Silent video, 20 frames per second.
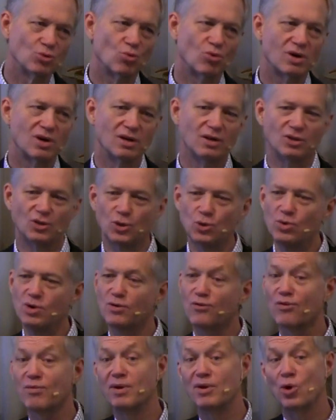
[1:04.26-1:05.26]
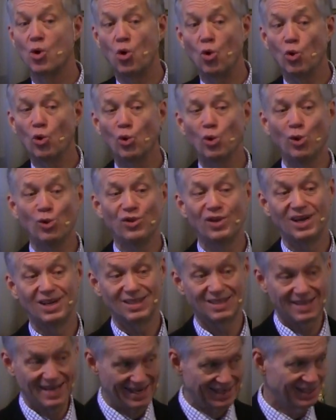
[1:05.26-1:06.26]
we're going to do it from an Old
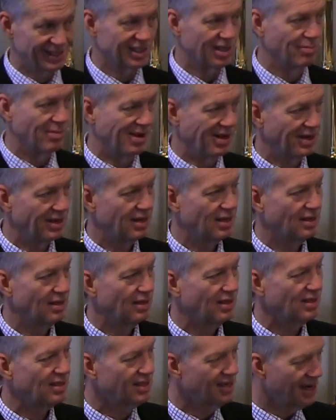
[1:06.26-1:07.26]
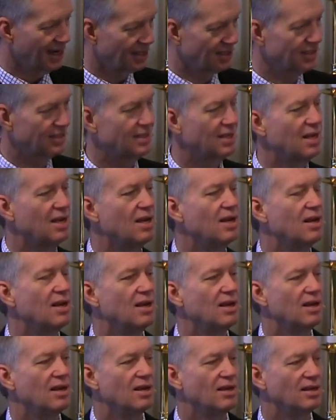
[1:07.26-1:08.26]
Testament text.
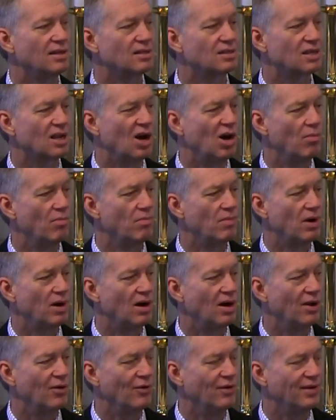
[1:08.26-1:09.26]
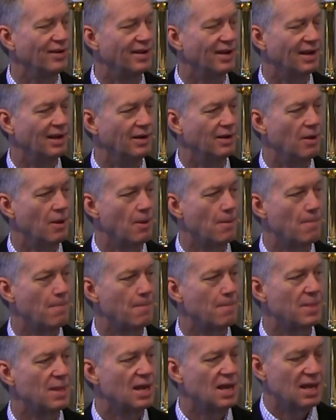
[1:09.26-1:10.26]
It's Psalm 110.
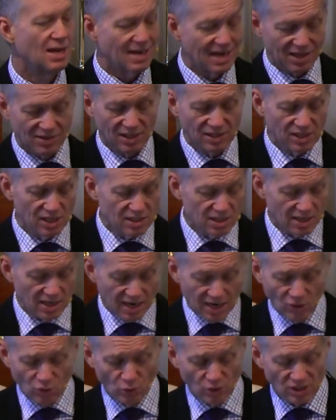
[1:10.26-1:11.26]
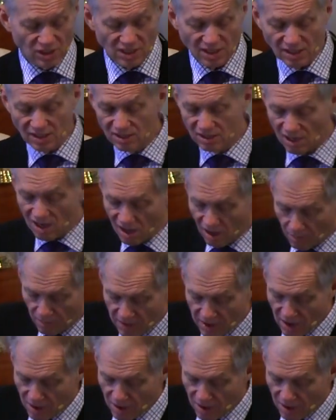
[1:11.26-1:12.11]
Now, this is an interesting psalm